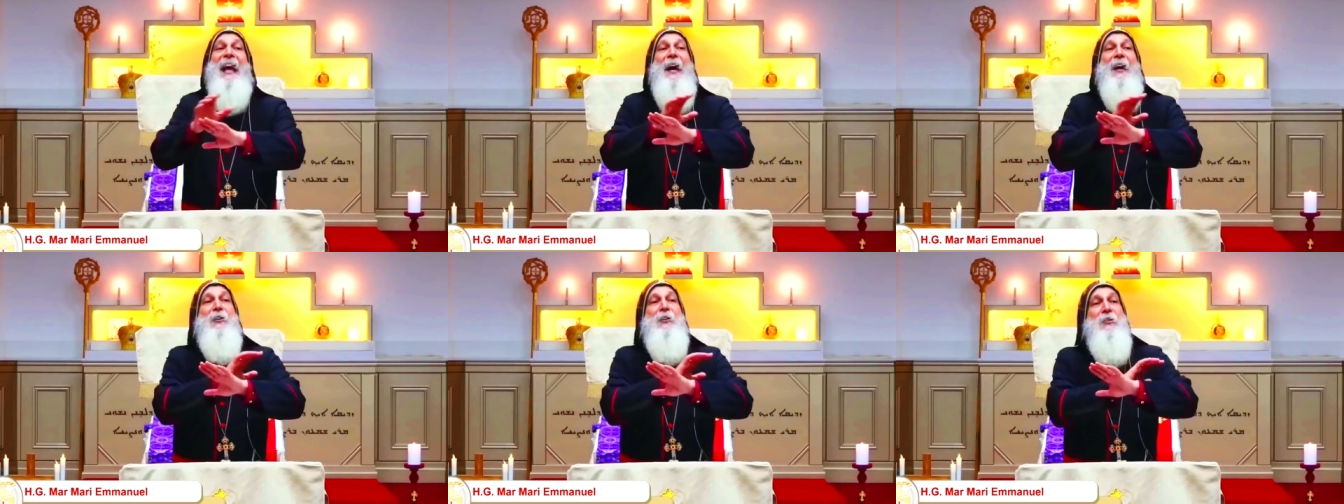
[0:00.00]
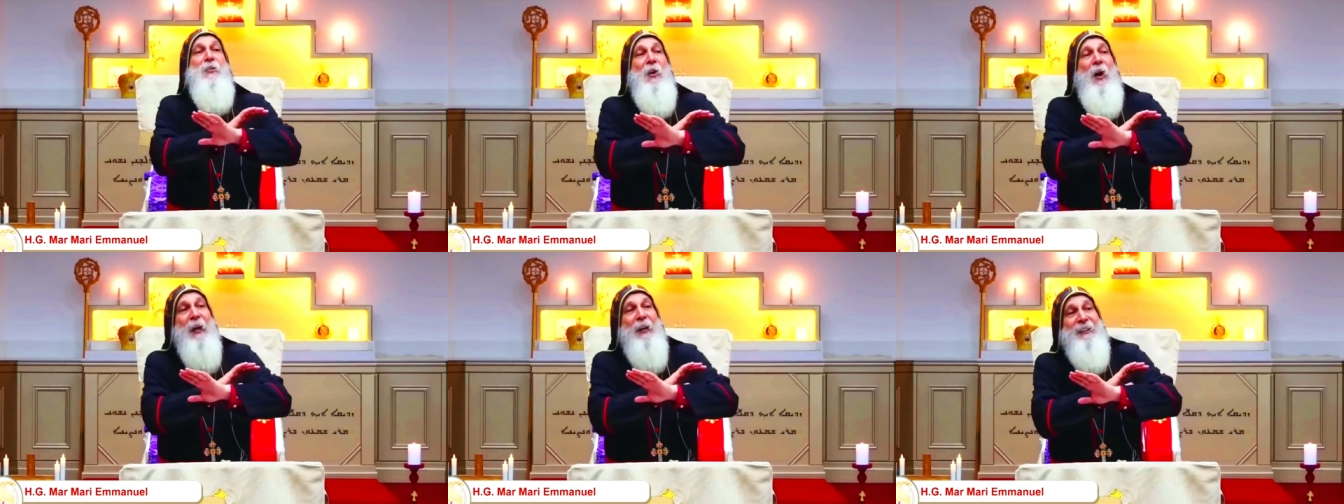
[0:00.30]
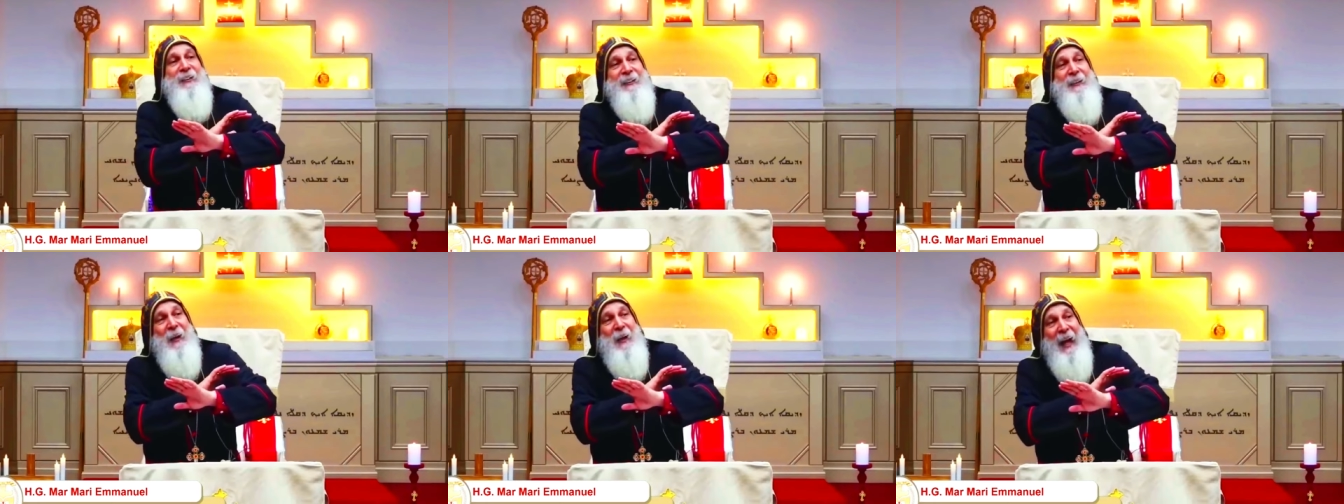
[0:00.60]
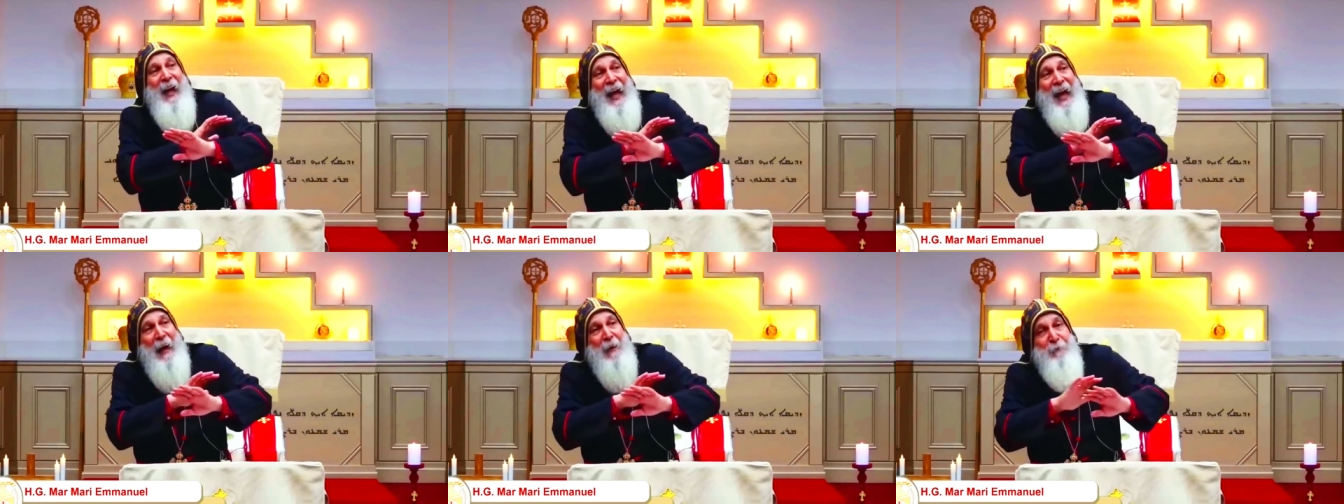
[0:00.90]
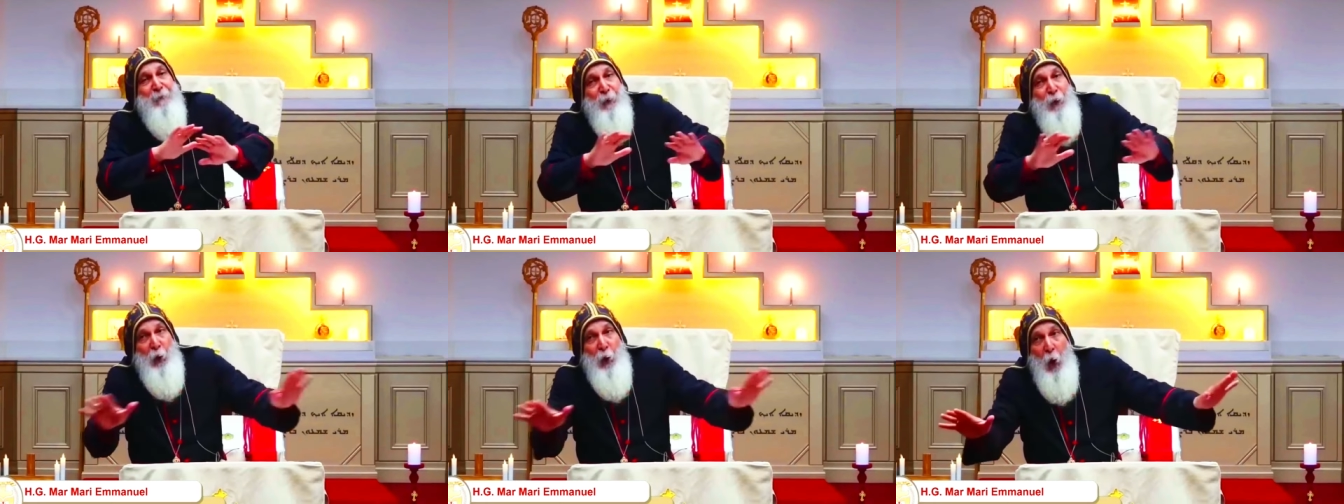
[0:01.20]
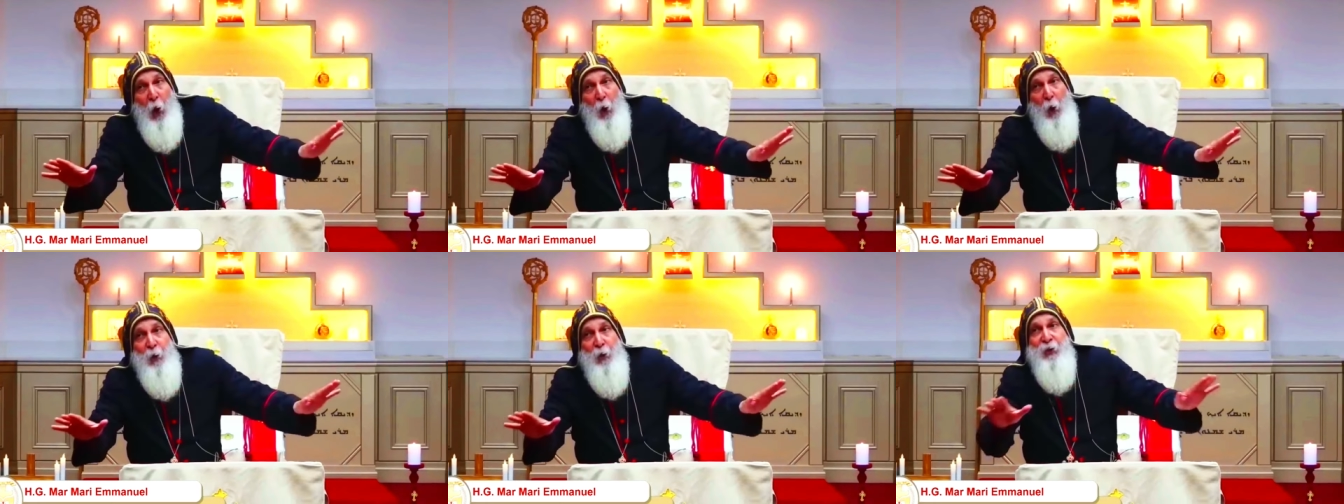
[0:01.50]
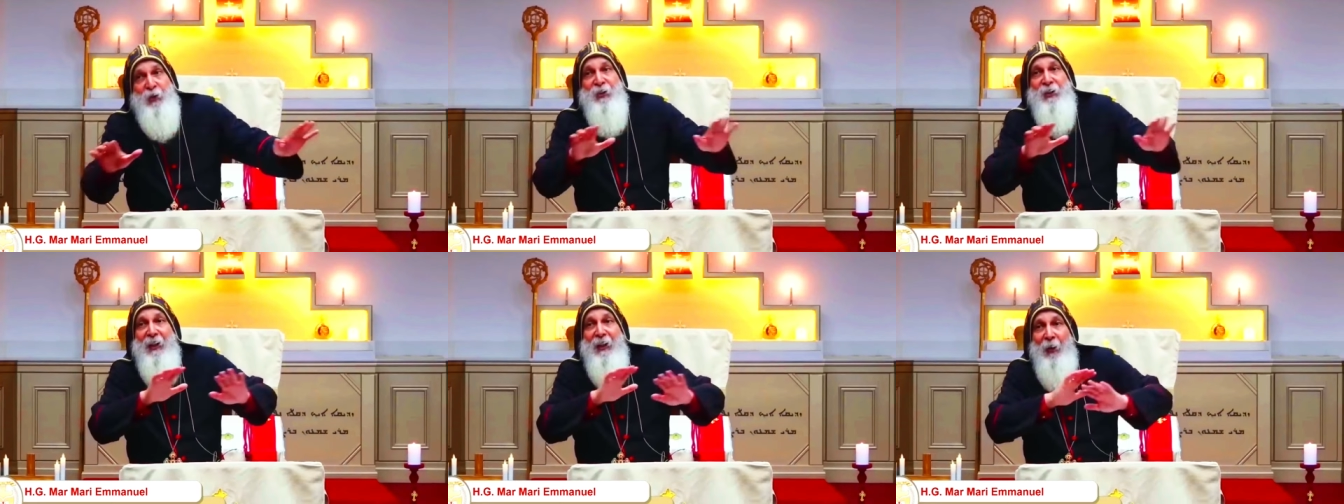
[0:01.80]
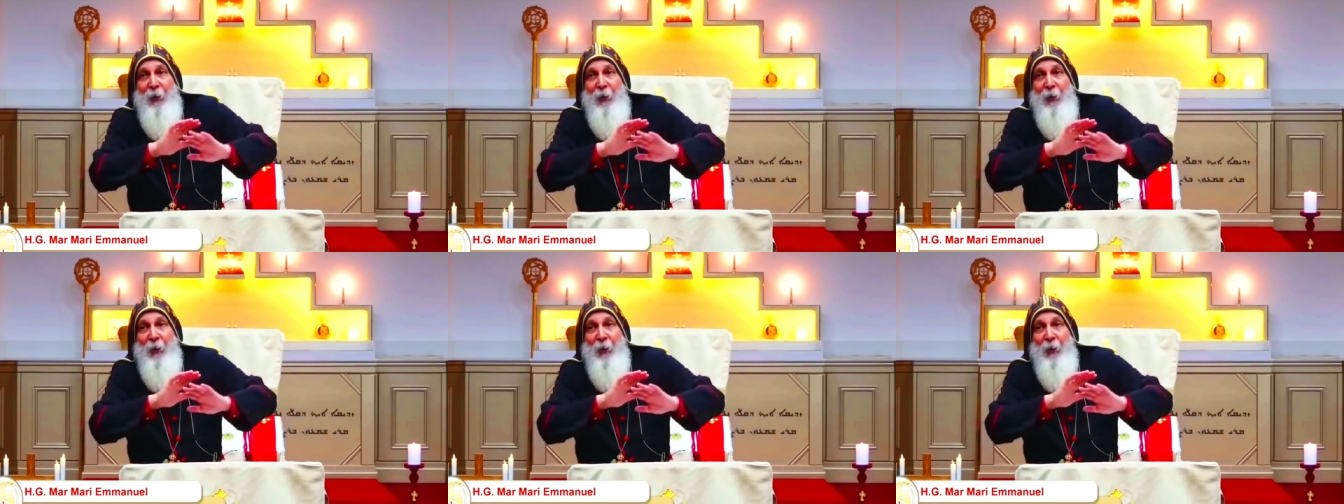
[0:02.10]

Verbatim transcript: cannot have laws,